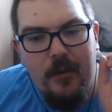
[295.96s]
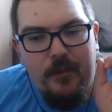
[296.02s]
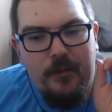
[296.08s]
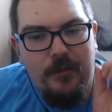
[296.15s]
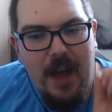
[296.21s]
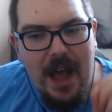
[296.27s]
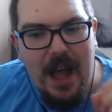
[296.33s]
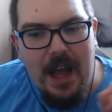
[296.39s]

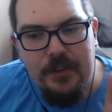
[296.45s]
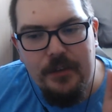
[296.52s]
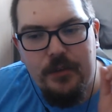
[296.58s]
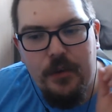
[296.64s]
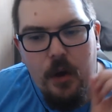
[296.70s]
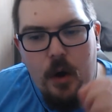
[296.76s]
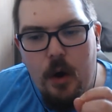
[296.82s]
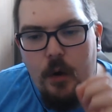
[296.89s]
fans
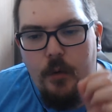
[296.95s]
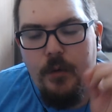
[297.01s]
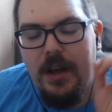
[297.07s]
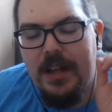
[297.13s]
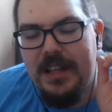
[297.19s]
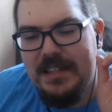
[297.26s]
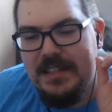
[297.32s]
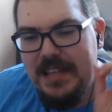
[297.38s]

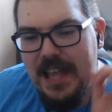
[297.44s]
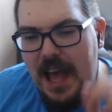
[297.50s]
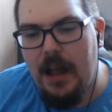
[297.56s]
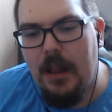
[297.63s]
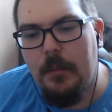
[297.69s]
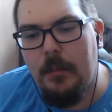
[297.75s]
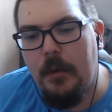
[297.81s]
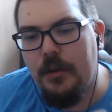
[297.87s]
of
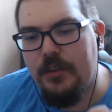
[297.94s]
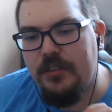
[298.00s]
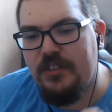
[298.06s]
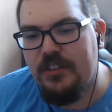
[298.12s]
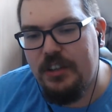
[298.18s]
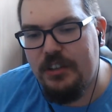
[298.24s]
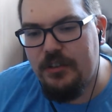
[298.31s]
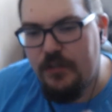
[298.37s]
Tailmon's
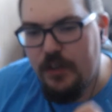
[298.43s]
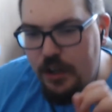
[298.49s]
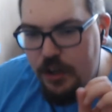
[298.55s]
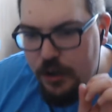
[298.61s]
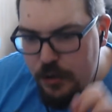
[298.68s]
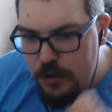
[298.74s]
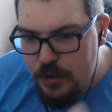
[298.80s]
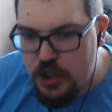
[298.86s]

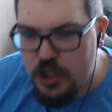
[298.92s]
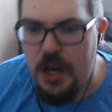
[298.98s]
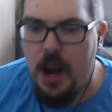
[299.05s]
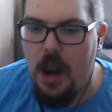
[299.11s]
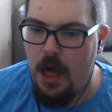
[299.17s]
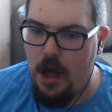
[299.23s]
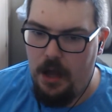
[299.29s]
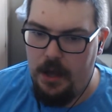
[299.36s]

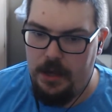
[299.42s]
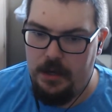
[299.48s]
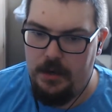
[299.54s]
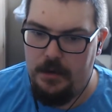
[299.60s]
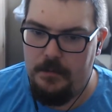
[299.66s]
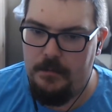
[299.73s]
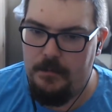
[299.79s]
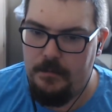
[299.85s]
Digivolution line.
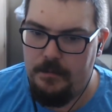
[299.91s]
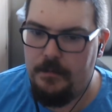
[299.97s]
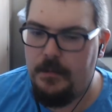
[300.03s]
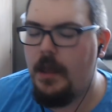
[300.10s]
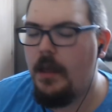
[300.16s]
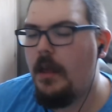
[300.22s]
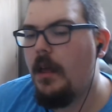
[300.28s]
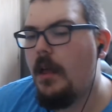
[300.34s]

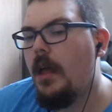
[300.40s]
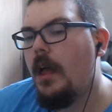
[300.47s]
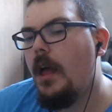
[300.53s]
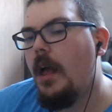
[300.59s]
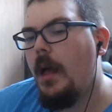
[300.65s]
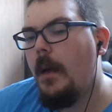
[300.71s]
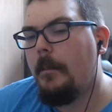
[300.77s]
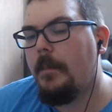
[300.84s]

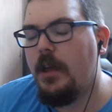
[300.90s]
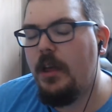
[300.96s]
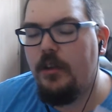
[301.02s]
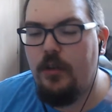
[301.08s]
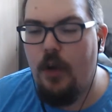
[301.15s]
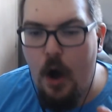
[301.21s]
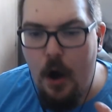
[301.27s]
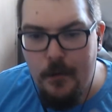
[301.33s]

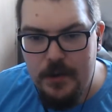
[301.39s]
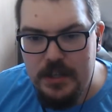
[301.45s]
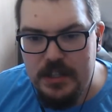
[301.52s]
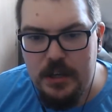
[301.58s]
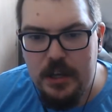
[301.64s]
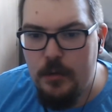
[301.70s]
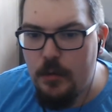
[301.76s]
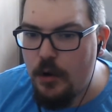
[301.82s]
Because obviously we